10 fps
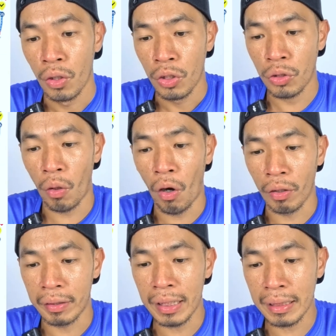So
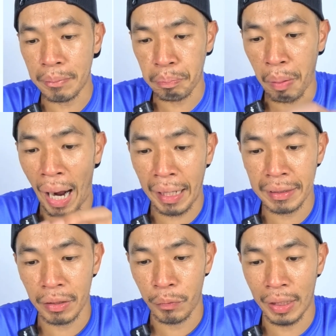on this
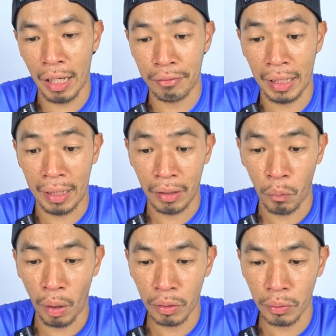part, we have like
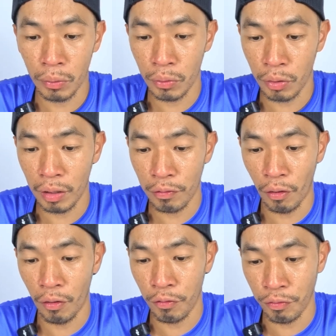1, 2, 3,
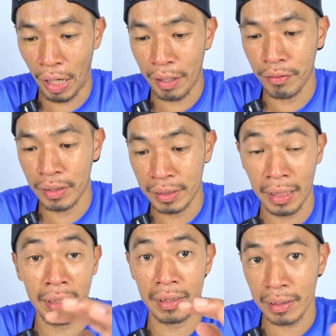4, 5,
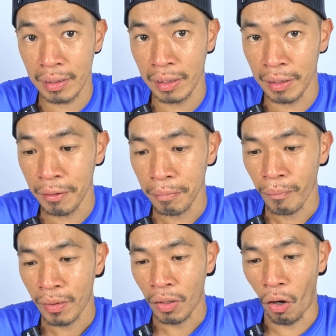6 turn
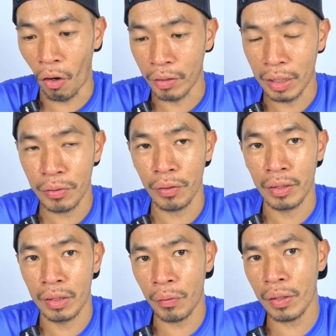on this
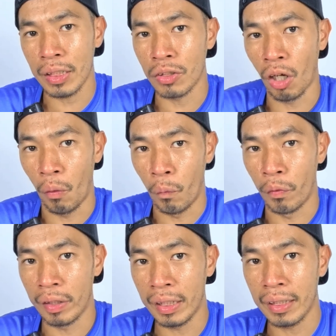road. The road is not
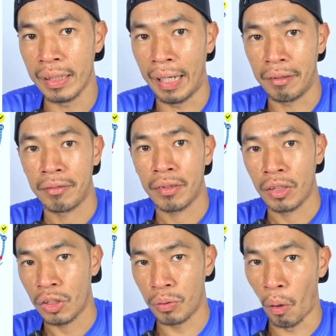really that
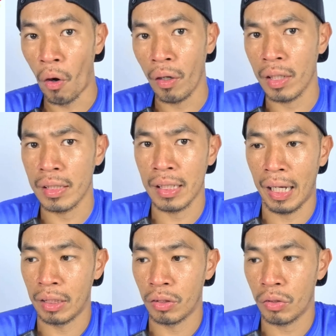small. It's
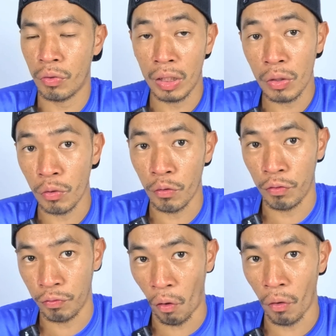like 3 to
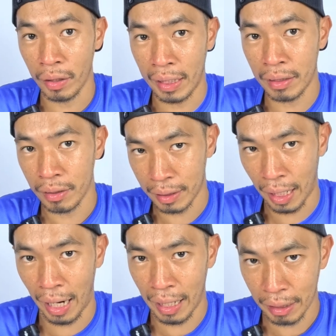4 lane
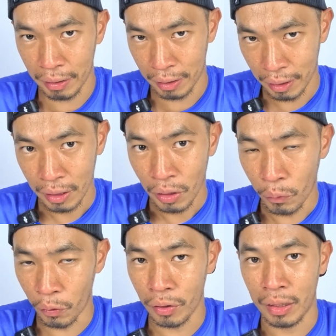car
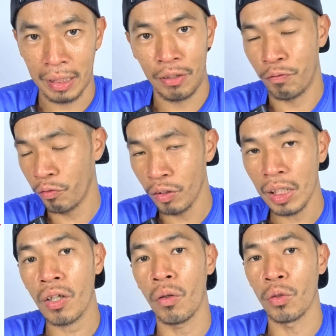road. It's
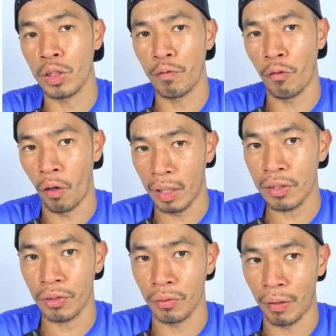fully closure for us
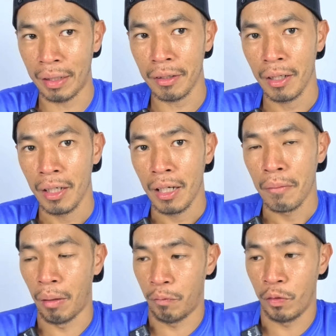to run,
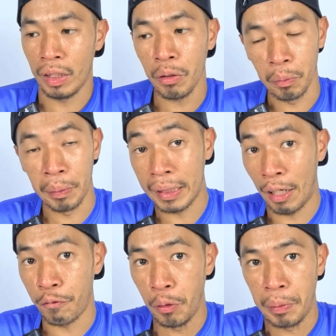but we need to be
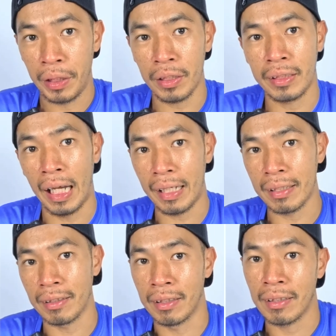careful because that
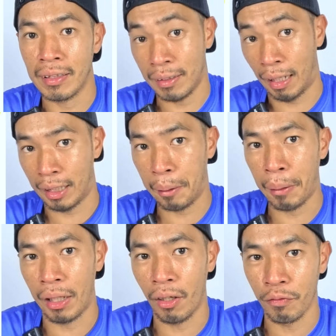is the starting
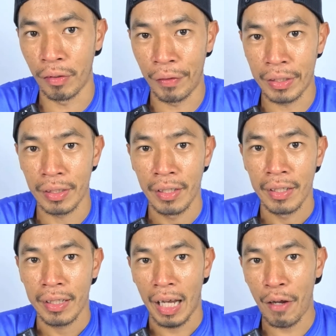part of the race.
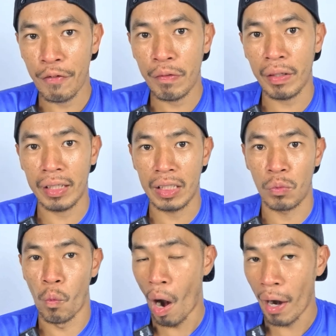Everyone is
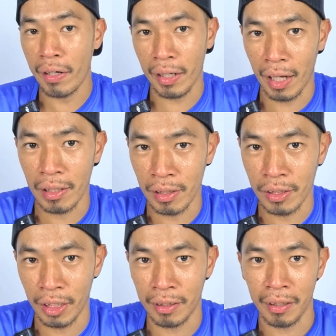very
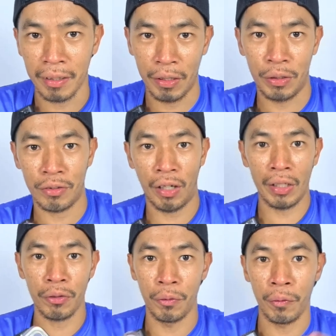energetic, is
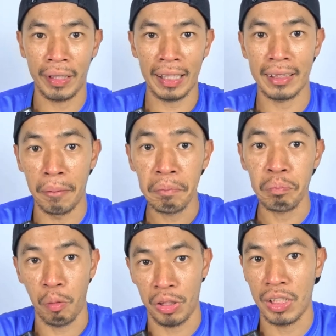trying to get
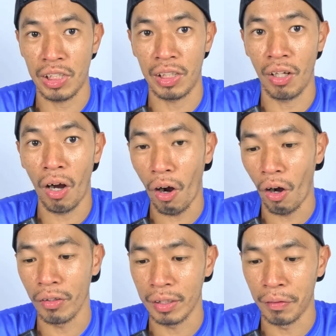some position
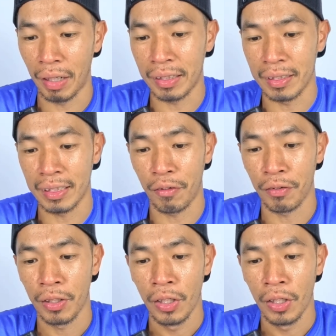on the run itself.